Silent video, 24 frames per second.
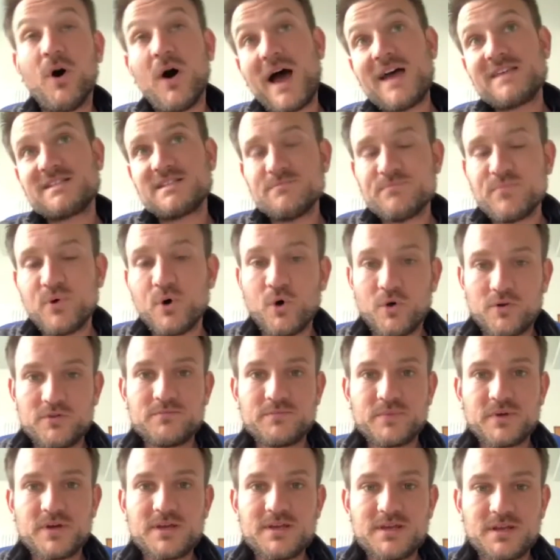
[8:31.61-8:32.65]
as important.
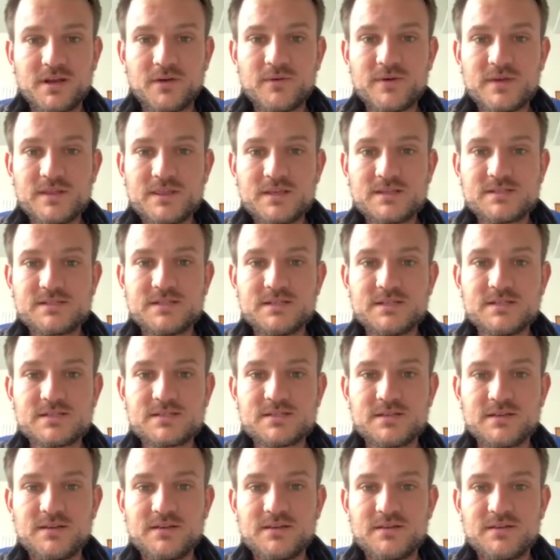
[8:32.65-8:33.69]
But this
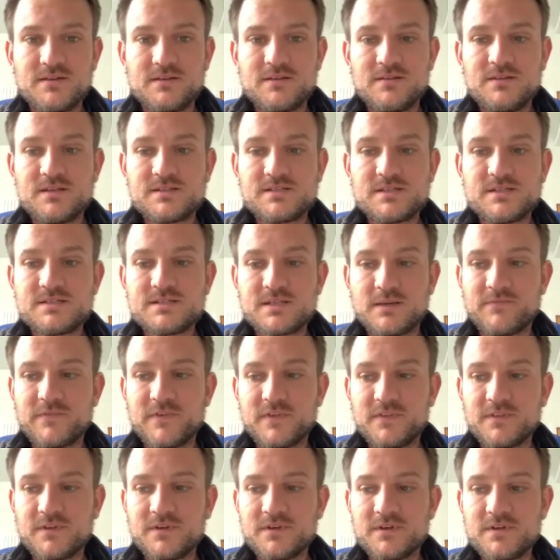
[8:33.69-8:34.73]
is
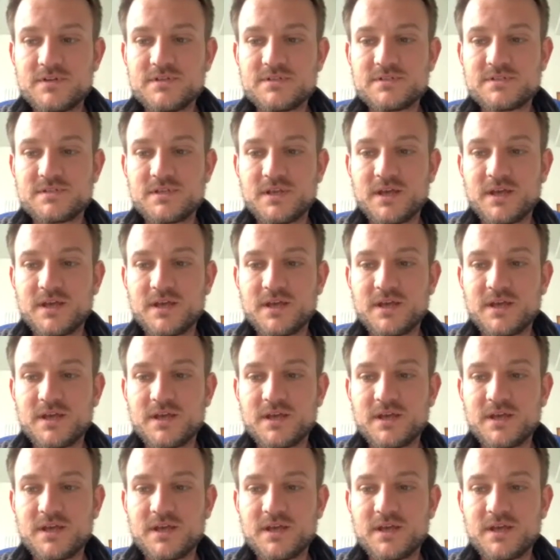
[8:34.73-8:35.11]
something that is